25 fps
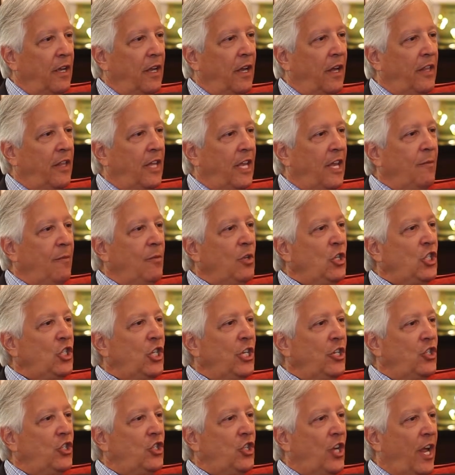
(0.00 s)
The
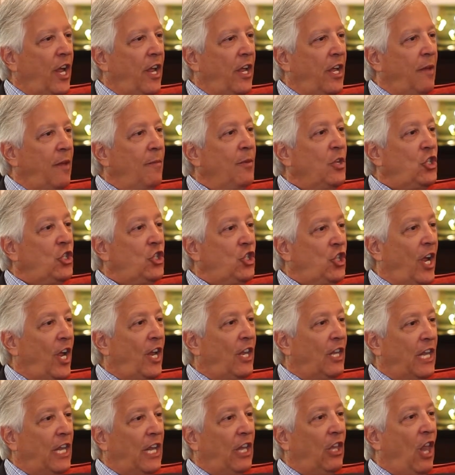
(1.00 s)
Image
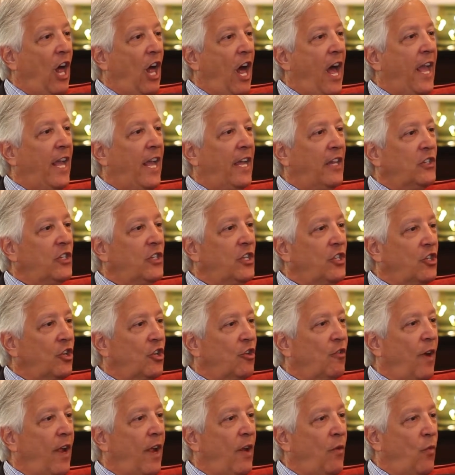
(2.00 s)
Gently Alliance is a
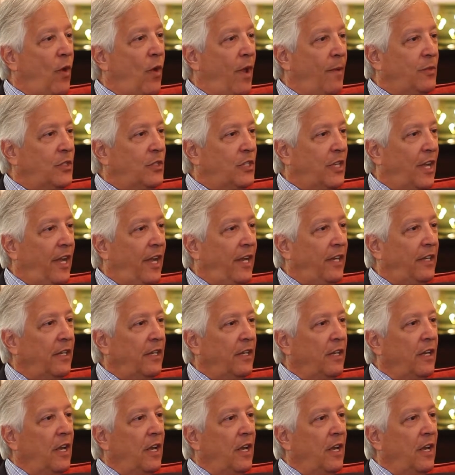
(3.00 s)
great website